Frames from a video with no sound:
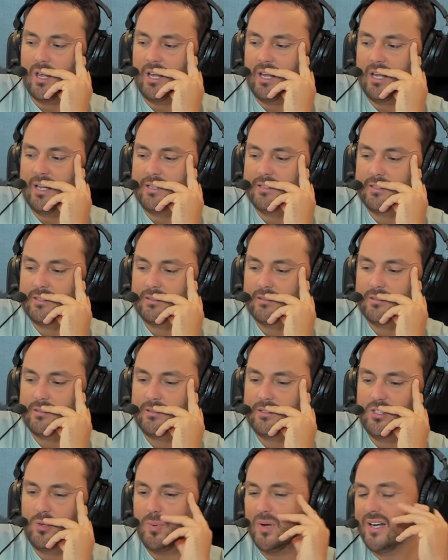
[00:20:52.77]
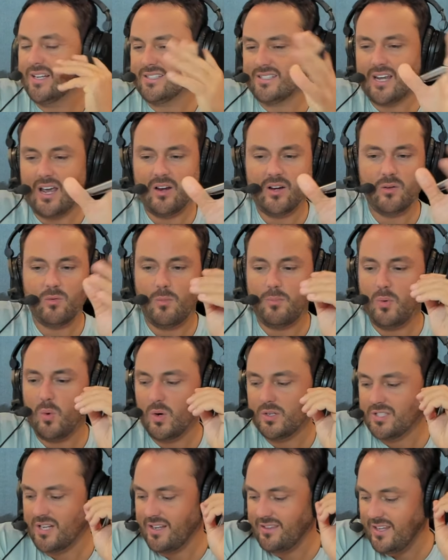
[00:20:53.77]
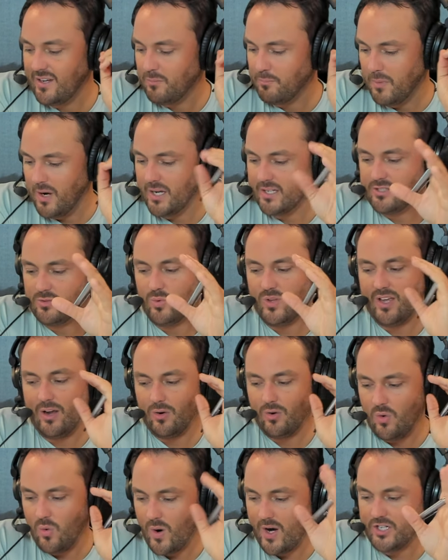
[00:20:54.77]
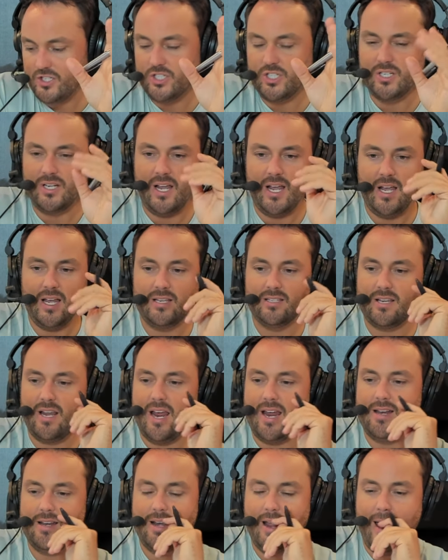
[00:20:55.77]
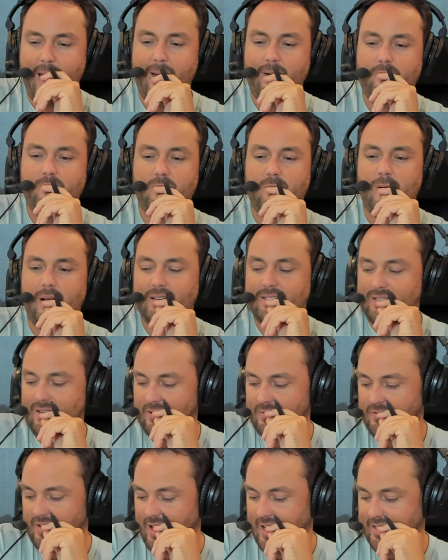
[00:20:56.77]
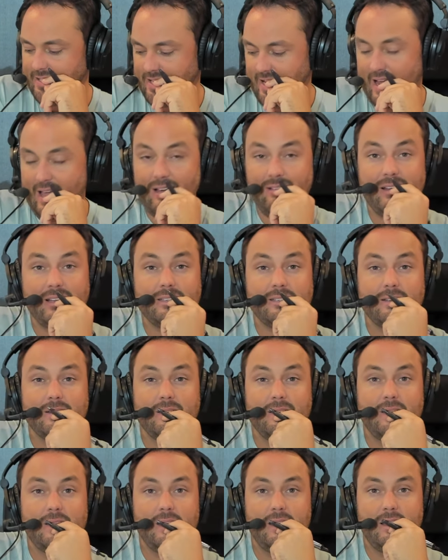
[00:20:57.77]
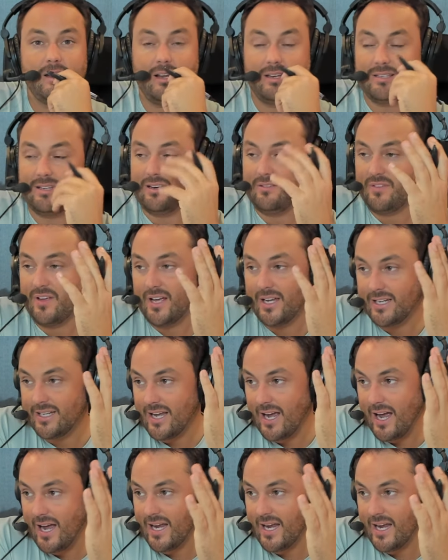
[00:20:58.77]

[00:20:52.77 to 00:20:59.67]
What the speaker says: And you put in scouting reports, and I think Muss, without question, has a knack for identifying talent and identifying